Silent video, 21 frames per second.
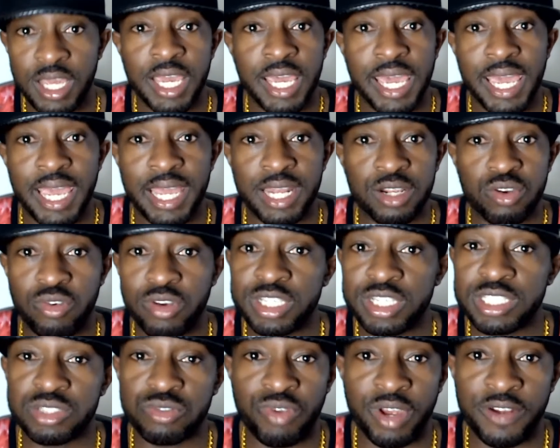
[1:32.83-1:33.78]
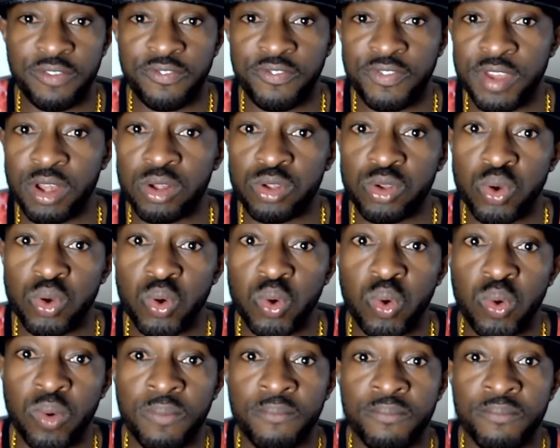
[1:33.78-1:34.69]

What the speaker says: And Chris Redfield, who